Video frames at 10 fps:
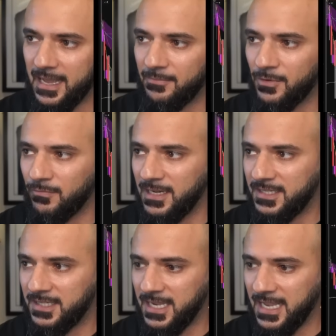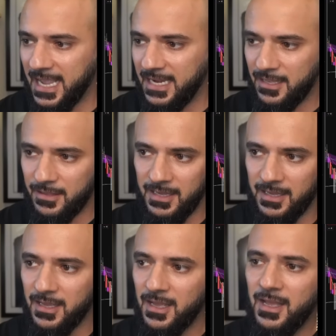I'm not really seeing anything.
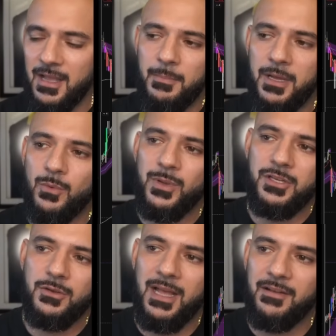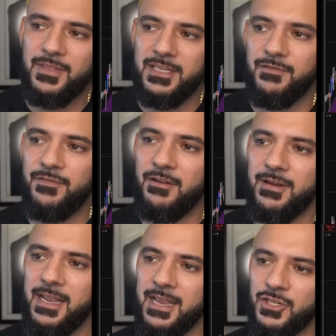But we do have this very
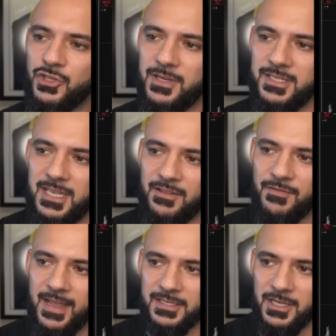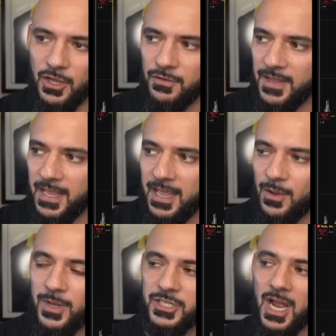interesting vector over here,
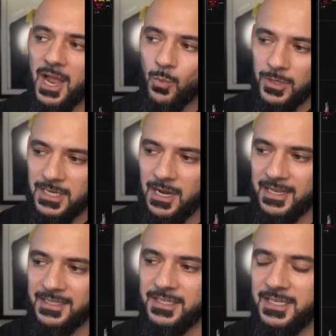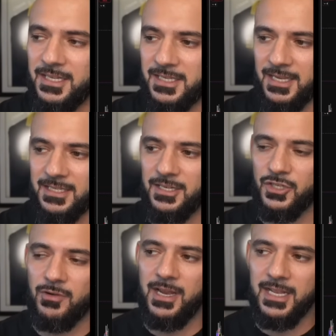which I would like to see Tesla
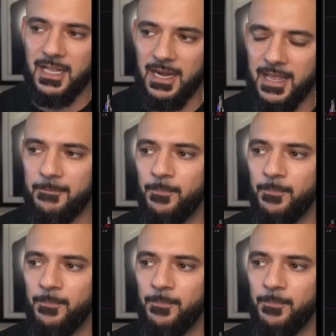try and claim.